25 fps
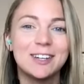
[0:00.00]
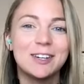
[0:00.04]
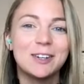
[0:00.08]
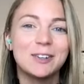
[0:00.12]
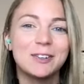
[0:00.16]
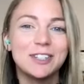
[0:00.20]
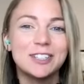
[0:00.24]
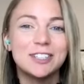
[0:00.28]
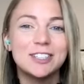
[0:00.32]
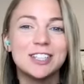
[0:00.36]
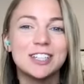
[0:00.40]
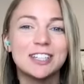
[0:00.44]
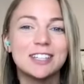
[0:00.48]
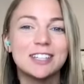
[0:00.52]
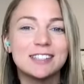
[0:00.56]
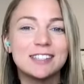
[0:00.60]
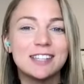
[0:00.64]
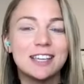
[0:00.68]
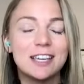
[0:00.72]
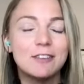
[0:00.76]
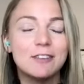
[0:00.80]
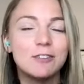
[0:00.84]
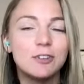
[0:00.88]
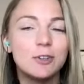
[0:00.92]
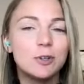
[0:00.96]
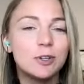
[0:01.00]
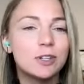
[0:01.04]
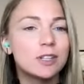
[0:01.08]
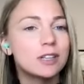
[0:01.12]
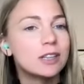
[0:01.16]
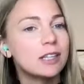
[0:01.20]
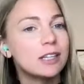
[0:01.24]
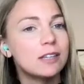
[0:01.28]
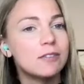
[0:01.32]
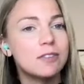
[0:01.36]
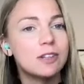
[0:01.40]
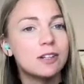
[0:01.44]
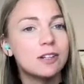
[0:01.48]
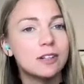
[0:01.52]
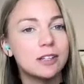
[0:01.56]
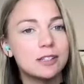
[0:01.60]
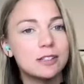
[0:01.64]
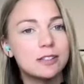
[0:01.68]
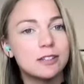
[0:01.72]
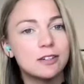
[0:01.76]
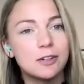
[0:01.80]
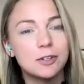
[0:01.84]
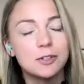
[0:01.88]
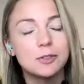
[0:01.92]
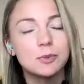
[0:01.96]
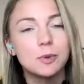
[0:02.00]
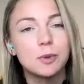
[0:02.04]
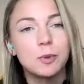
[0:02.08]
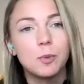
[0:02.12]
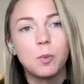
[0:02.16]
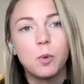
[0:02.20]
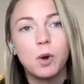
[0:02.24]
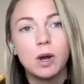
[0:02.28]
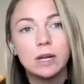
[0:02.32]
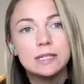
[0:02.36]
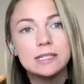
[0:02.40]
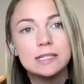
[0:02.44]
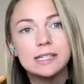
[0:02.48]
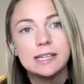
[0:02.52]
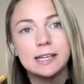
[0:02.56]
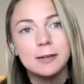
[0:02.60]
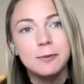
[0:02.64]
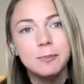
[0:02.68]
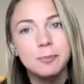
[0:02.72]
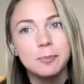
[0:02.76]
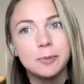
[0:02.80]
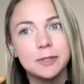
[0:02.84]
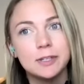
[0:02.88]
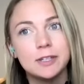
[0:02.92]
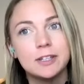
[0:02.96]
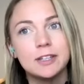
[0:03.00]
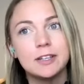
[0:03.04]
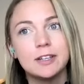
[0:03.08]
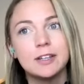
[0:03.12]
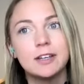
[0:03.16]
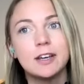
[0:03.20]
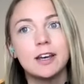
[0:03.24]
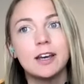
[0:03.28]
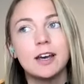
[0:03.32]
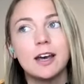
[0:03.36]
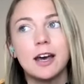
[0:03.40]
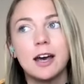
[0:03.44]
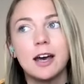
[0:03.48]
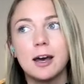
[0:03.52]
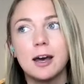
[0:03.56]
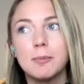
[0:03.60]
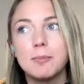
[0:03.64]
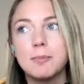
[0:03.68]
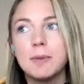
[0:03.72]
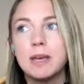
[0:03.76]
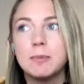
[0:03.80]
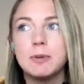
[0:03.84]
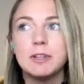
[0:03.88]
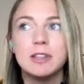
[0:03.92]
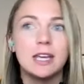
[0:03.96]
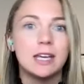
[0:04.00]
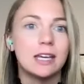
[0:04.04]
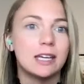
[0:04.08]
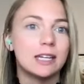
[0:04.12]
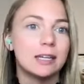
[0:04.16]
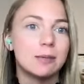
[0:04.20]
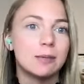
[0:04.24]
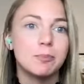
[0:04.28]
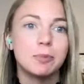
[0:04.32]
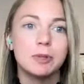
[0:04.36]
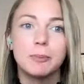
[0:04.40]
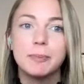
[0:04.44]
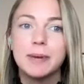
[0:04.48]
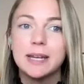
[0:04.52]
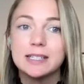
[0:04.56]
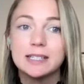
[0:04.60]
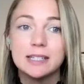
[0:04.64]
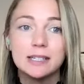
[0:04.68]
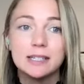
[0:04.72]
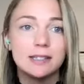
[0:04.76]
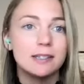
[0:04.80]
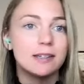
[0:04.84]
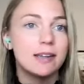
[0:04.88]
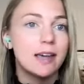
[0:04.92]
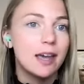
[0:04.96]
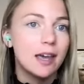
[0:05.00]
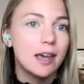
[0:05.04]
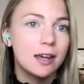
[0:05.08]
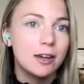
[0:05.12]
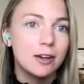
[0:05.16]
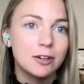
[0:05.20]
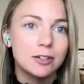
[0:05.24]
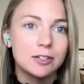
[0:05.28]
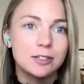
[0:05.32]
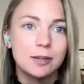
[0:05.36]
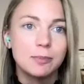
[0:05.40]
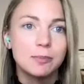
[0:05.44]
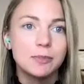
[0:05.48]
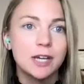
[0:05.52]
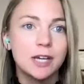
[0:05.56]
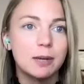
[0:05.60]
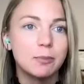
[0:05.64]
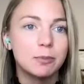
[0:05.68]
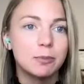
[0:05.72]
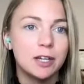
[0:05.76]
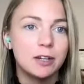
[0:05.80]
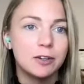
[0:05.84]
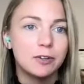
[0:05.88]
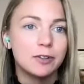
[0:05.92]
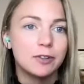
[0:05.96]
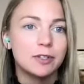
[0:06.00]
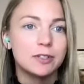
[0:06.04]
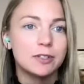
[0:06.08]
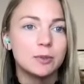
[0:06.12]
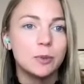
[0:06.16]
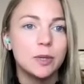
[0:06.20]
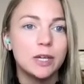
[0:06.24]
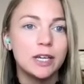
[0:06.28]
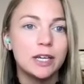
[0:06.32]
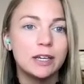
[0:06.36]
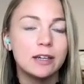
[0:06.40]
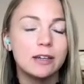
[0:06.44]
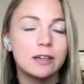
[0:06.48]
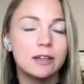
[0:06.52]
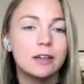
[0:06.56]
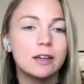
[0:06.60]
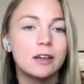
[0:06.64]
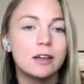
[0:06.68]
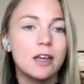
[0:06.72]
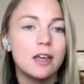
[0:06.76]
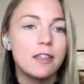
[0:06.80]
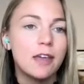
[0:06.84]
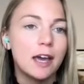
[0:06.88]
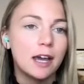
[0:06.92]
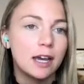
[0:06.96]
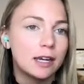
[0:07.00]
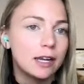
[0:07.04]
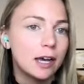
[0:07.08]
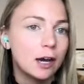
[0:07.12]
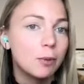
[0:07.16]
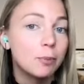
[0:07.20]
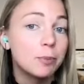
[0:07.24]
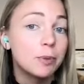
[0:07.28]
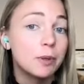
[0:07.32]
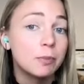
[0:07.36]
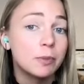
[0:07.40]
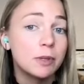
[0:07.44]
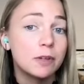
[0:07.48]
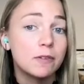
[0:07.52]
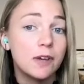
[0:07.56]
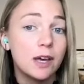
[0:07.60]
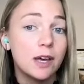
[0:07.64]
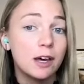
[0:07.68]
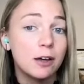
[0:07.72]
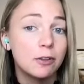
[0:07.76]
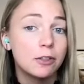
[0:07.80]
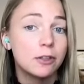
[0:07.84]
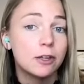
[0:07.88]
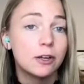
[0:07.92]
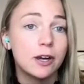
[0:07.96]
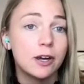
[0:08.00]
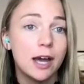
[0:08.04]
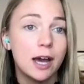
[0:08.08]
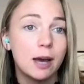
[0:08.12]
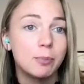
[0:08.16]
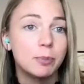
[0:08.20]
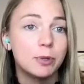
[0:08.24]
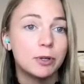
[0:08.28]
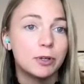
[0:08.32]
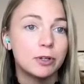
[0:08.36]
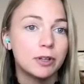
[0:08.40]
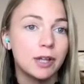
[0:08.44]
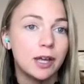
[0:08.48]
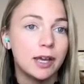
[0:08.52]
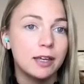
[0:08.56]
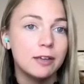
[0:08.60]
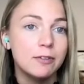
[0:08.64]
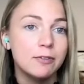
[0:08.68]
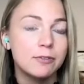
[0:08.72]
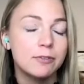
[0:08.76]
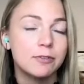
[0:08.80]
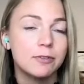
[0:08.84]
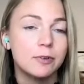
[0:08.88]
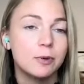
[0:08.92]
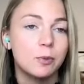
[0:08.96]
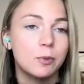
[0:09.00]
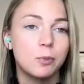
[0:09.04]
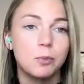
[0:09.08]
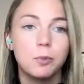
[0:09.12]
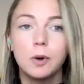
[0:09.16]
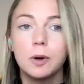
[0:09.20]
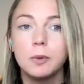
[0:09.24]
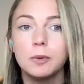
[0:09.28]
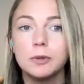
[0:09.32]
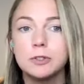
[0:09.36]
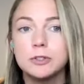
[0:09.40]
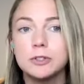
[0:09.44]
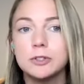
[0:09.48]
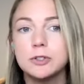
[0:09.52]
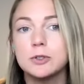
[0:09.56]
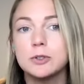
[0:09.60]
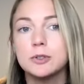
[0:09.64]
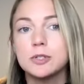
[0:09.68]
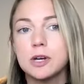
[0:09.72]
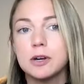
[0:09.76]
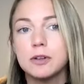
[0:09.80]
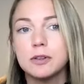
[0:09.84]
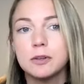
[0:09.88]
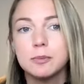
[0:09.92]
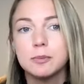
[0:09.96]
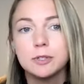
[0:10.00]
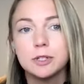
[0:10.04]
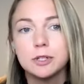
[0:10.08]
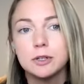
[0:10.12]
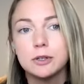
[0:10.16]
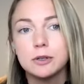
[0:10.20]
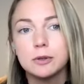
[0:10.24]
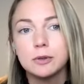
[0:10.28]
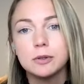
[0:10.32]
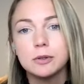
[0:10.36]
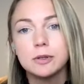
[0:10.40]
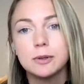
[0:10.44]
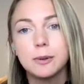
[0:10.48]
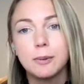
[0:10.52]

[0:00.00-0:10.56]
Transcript: which is if you could leave the listeners with one tip, maybe they could implement it today or sometime later this week that could help them live a healthier, happier life, what would you tell them to do?